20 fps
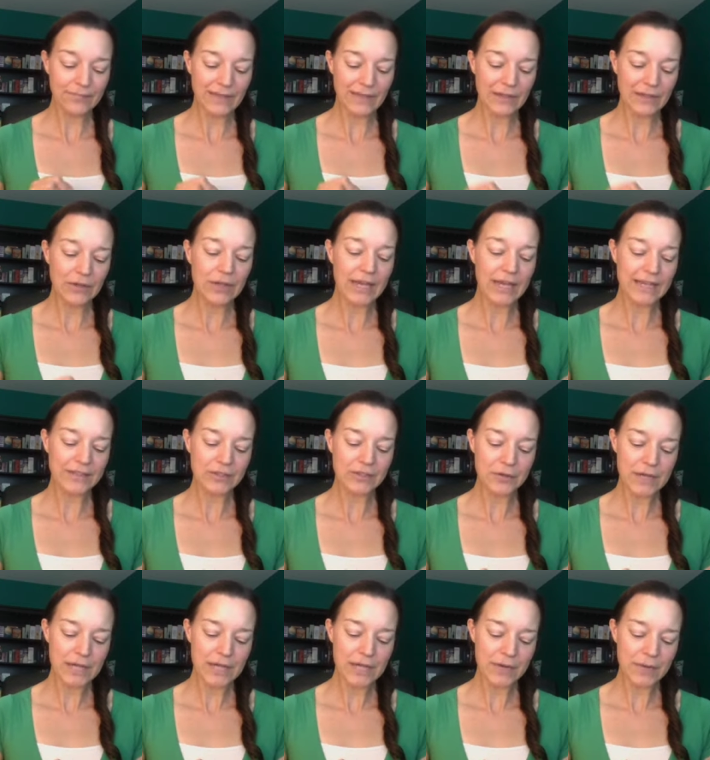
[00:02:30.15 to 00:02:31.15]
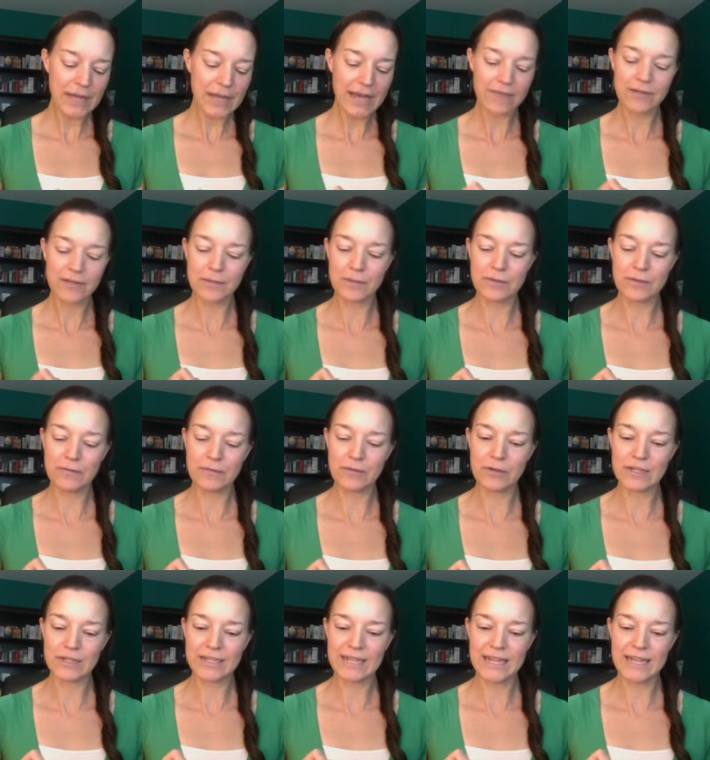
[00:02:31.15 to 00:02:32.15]
Okay, so here we have number
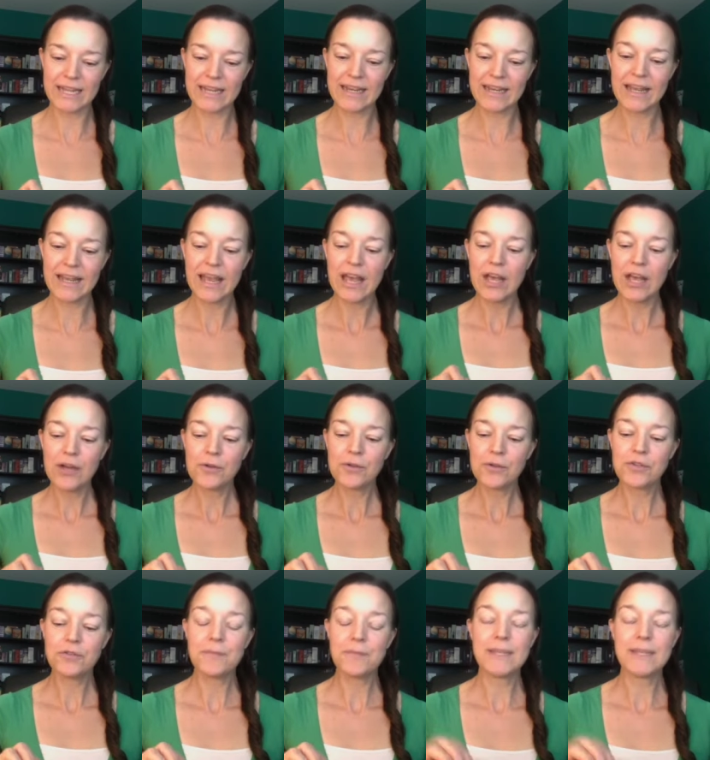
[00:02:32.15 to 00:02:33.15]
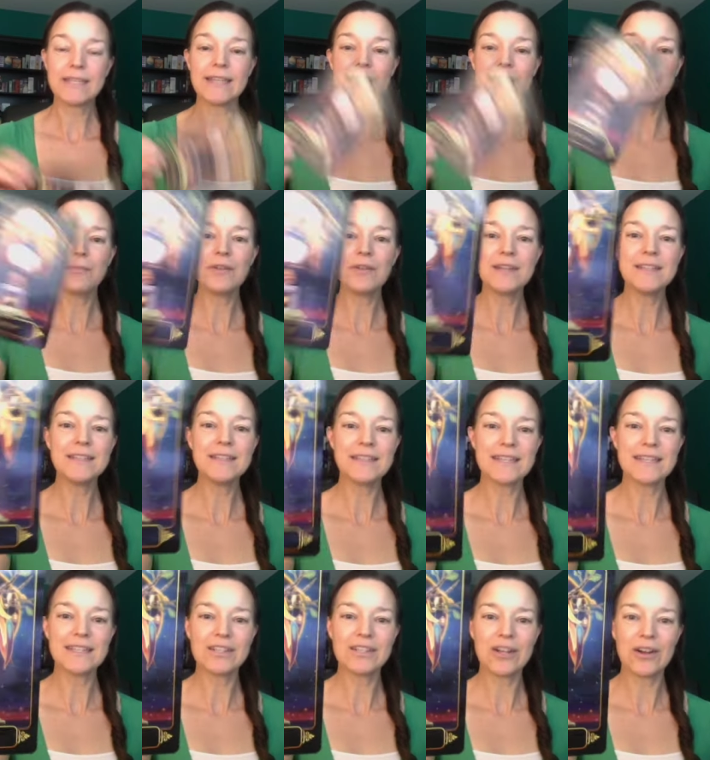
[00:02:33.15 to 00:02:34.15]
14, which would be temperance.
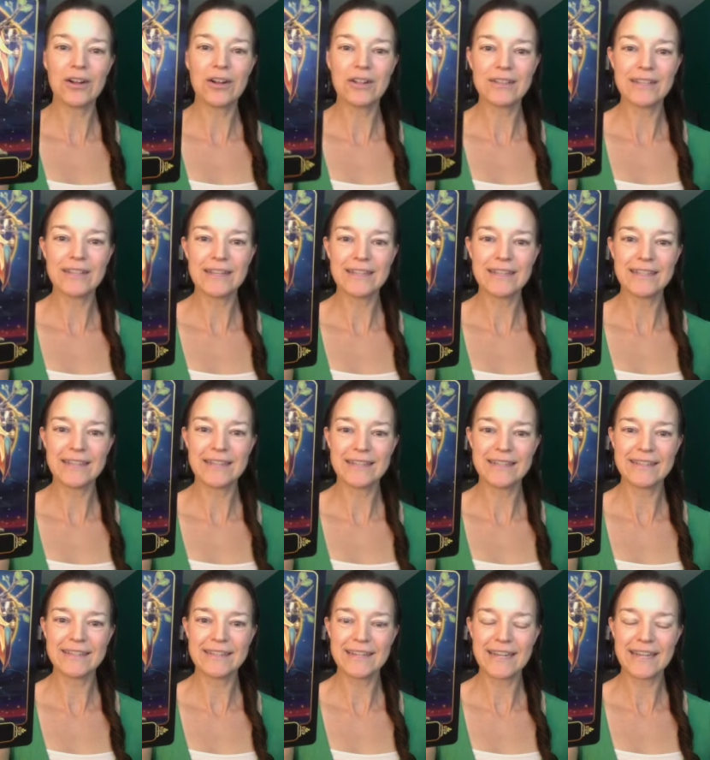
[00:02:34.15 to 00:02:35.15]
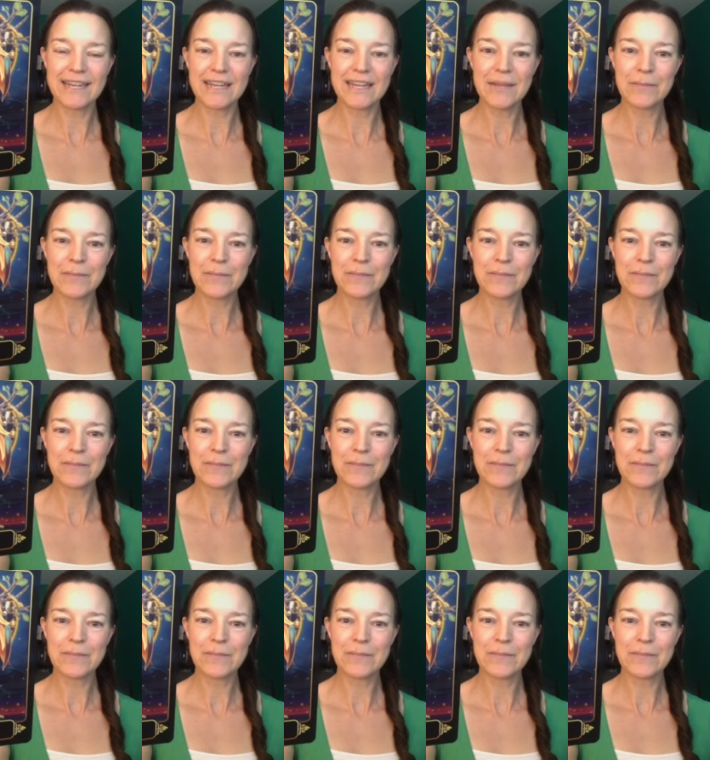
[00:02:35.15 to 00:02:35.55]
It's called destiny.